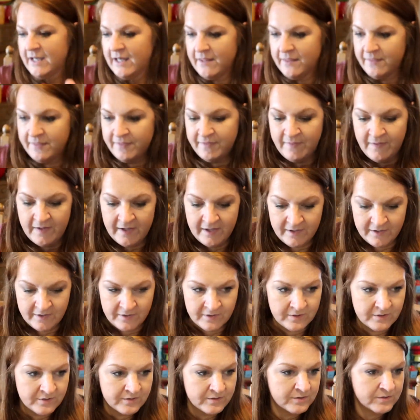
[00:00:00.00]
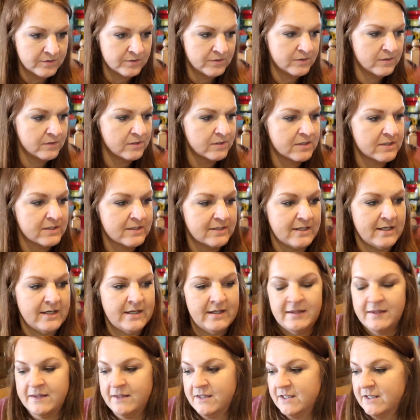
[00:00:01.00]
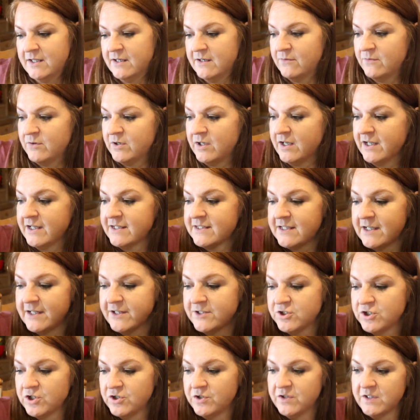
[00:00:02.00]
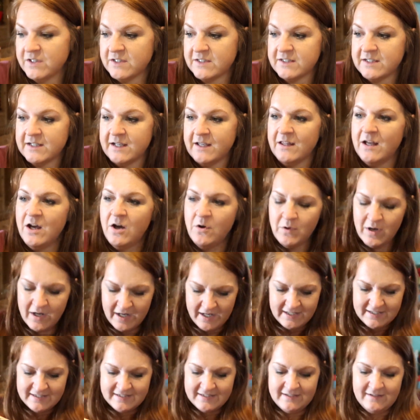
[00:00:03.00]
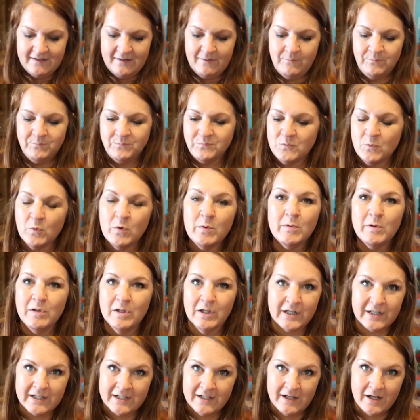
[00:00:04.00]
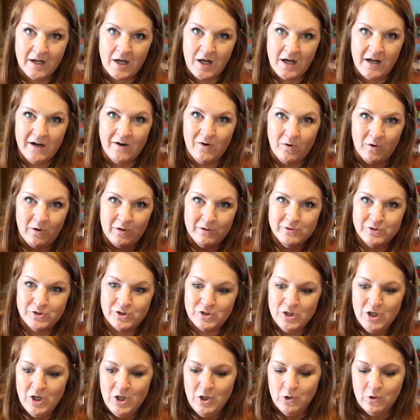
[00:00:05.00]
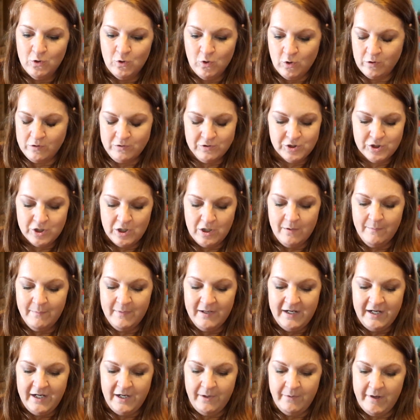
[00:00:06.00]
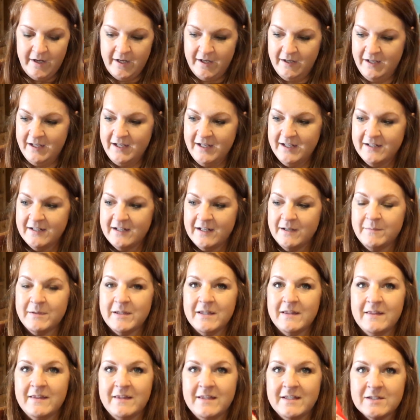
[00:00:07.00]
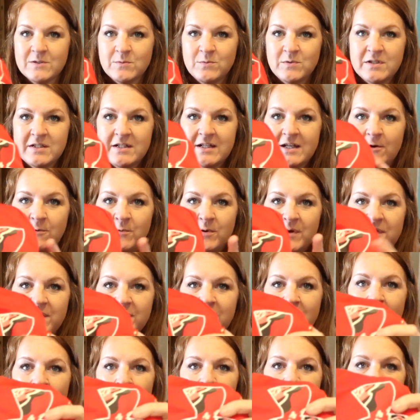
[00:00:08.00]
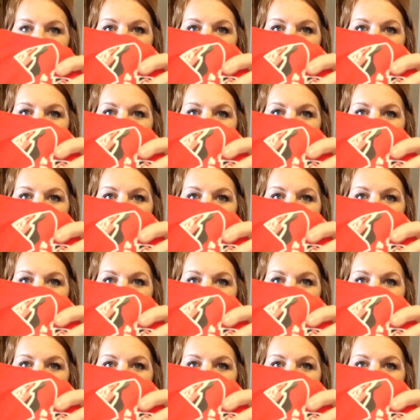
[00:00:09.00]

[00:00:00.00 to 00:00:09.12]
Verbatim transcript: got those. And then, well, I guess I can show you this together. Oh, I guess we were looking at a hot orange coral shirt. But anyway, he ended up getting this one to go with it,